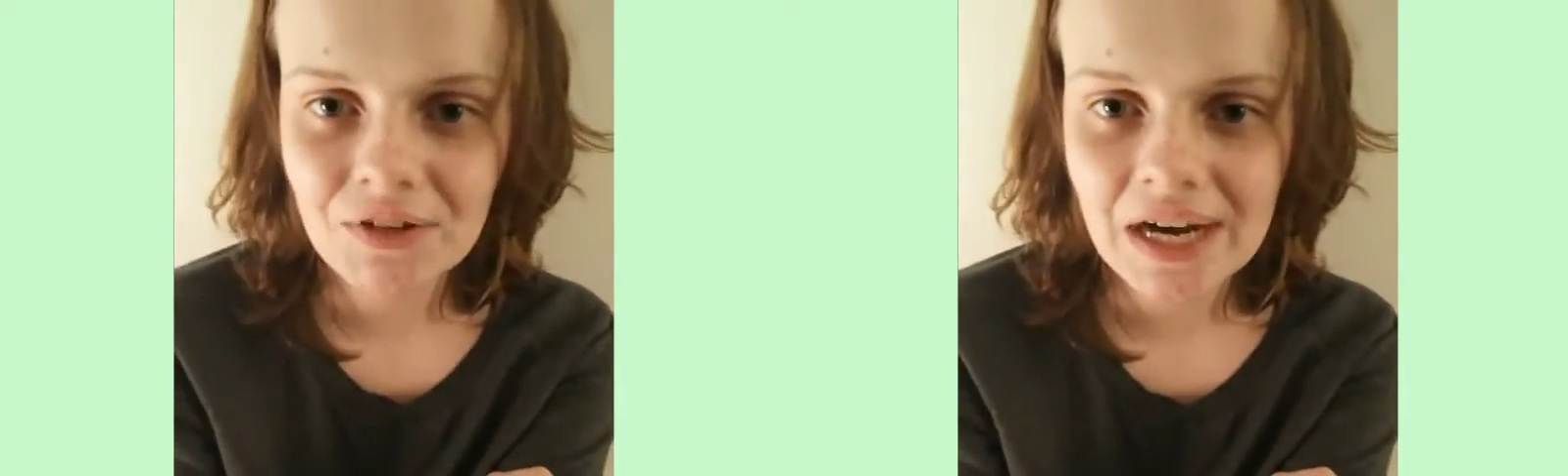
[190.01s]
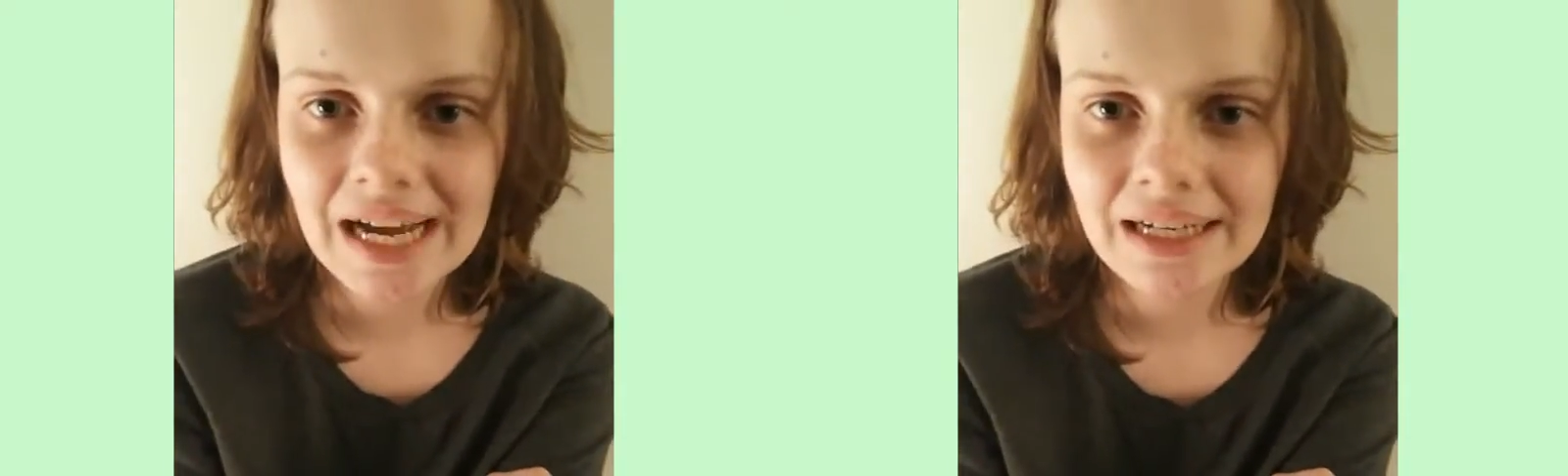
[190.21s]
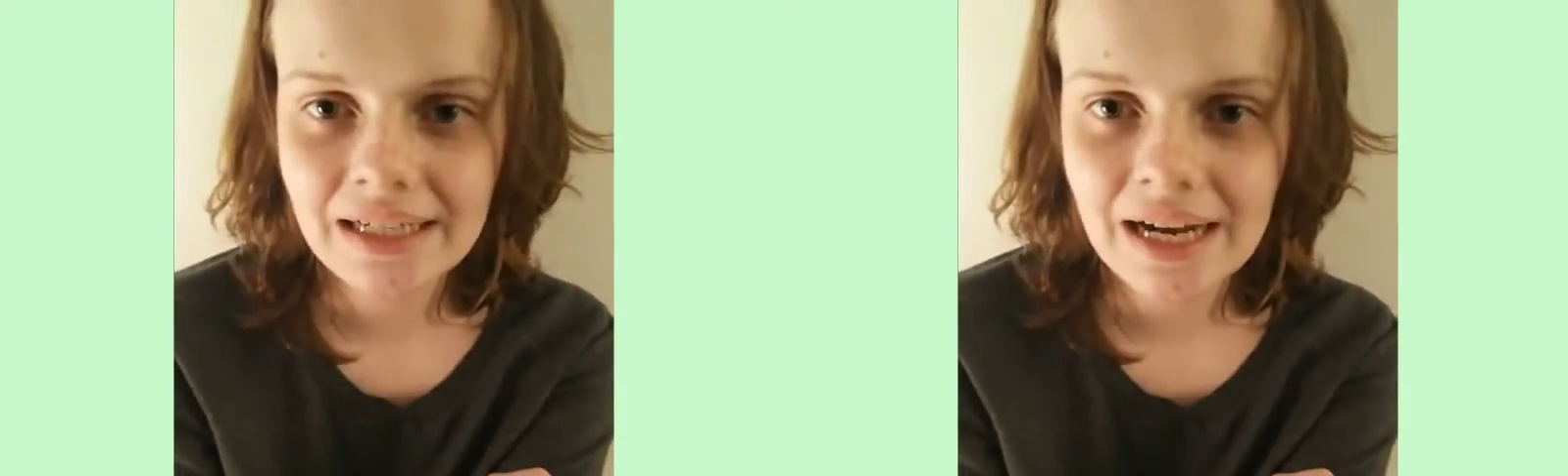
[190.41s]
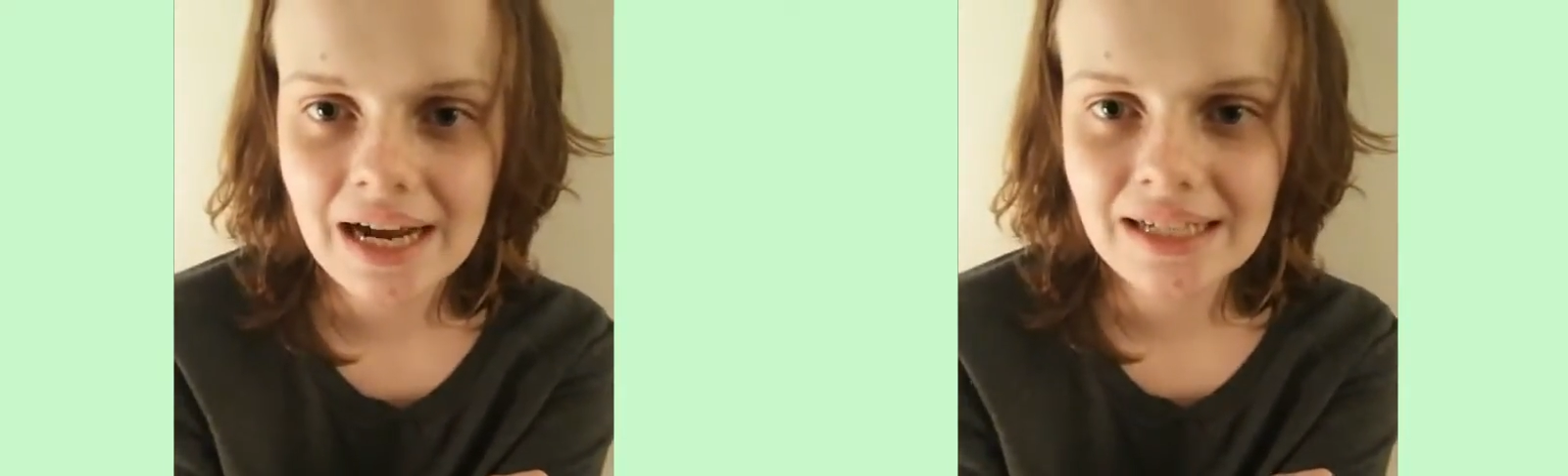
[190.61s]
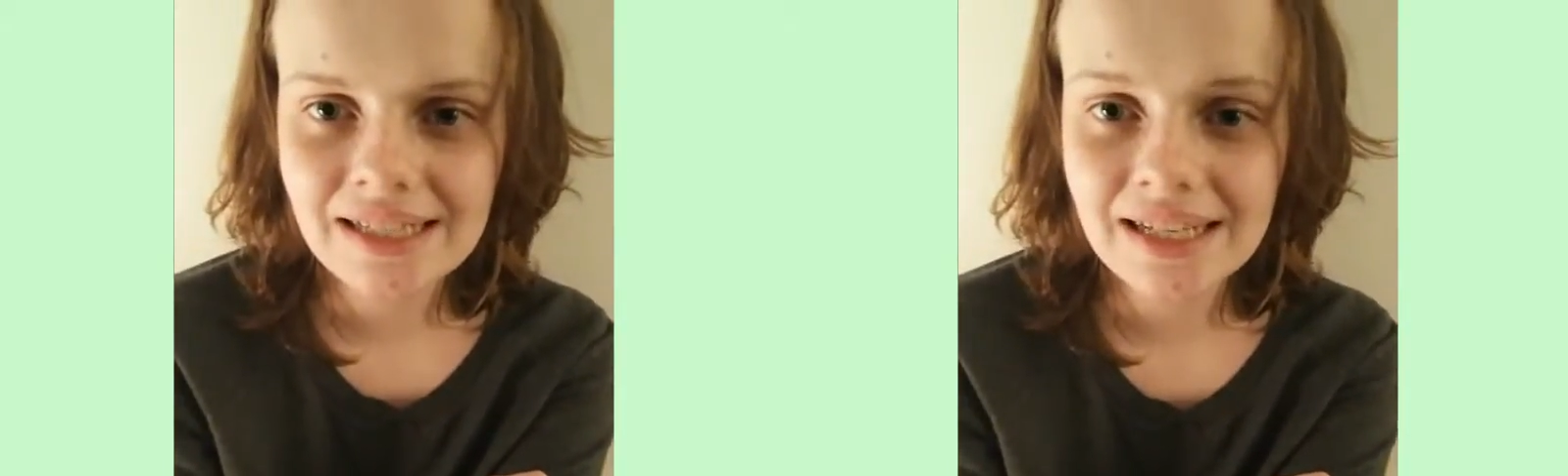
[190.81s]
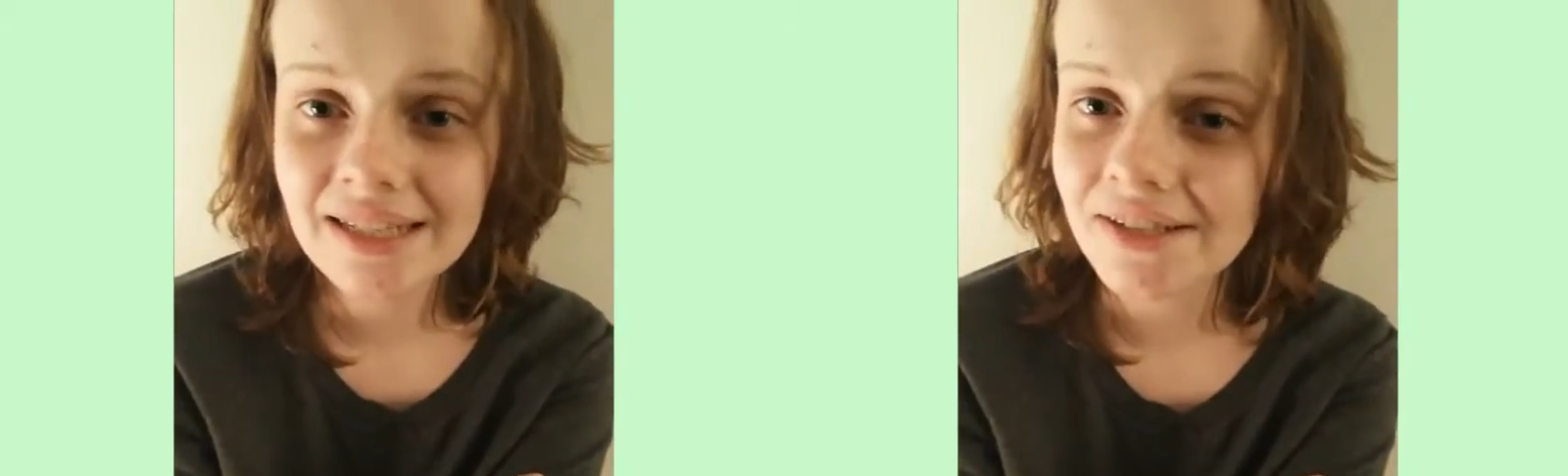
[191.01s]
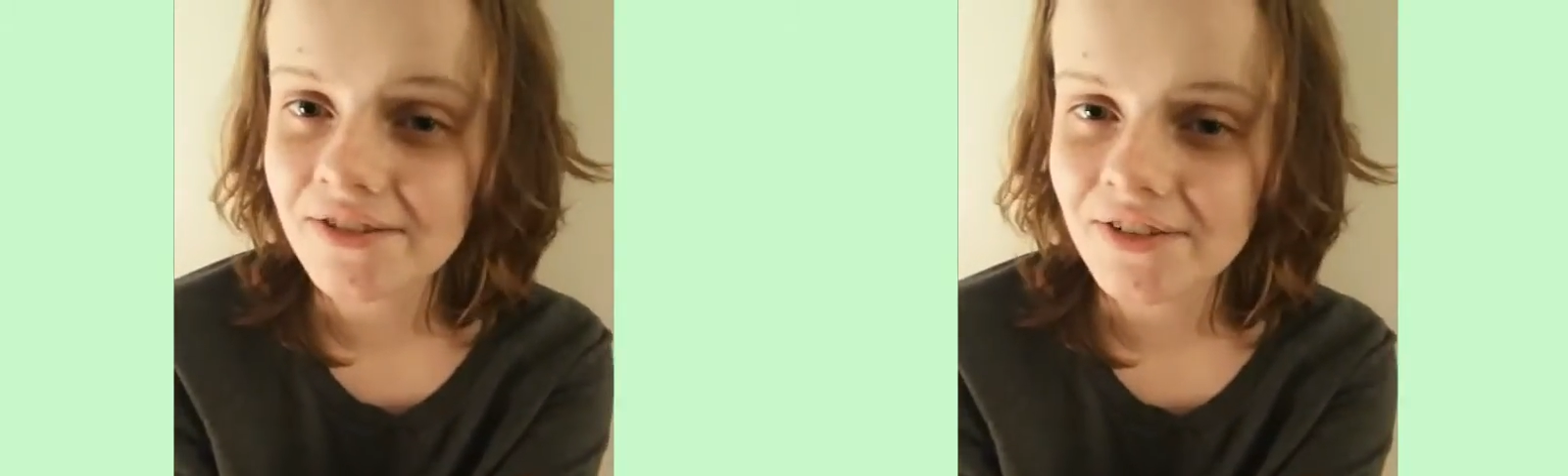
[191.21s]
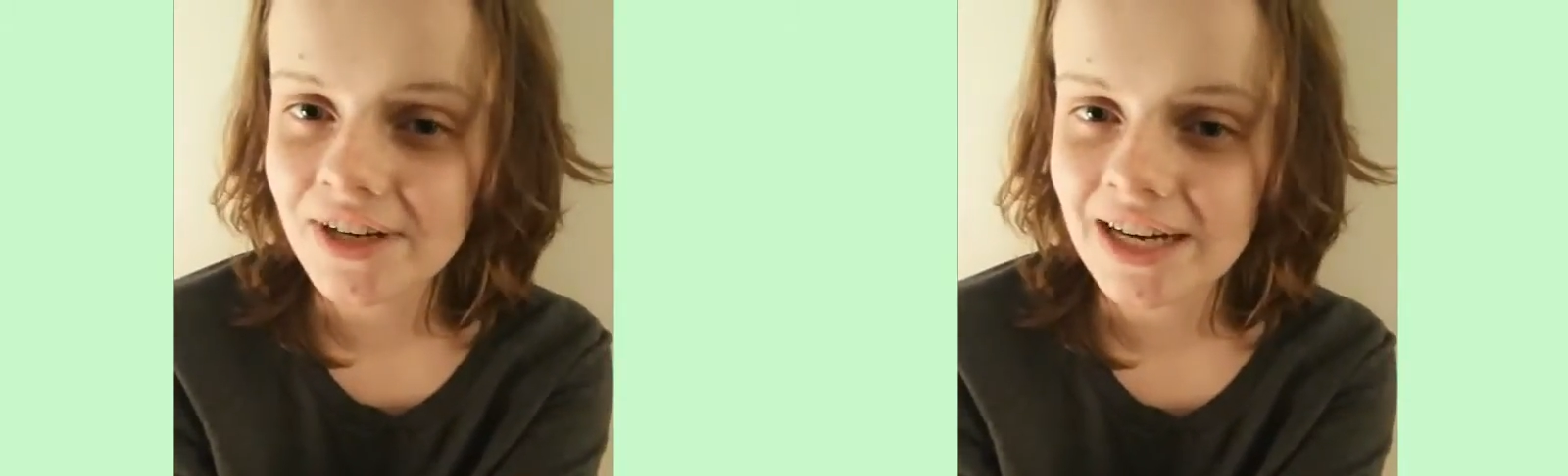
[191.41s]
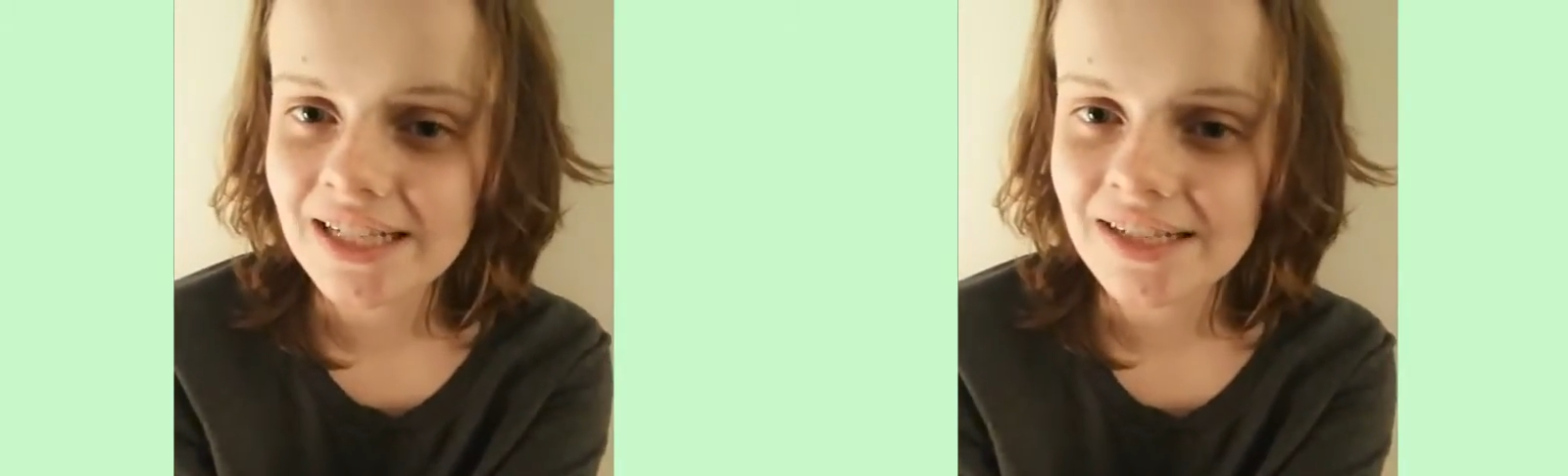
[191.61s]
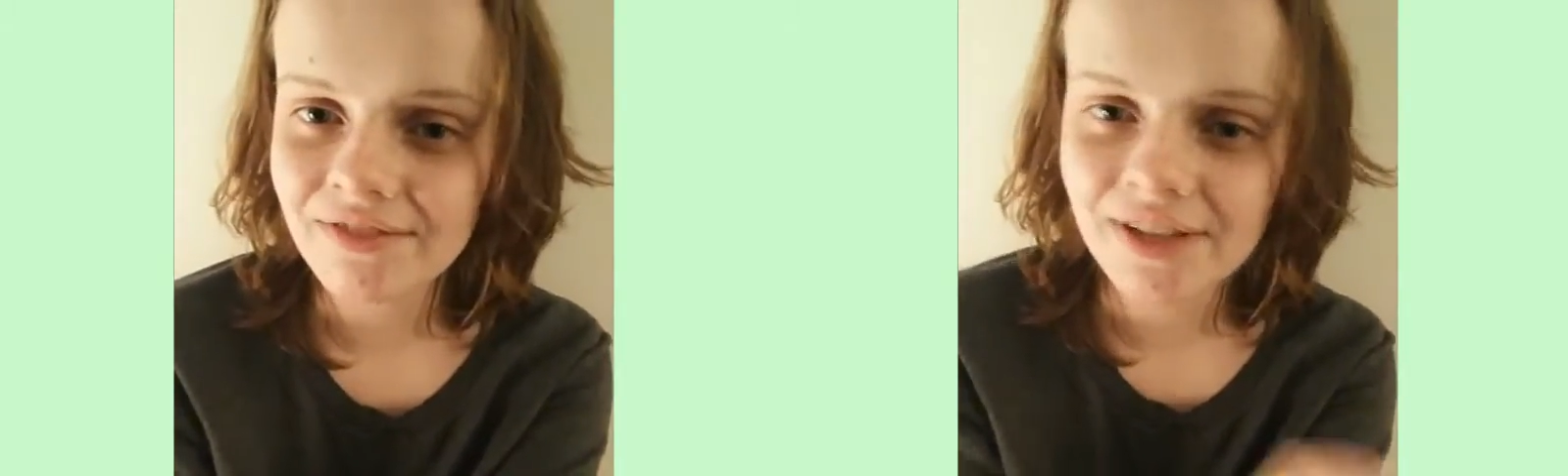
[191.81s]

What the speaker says: had access to different kinds of,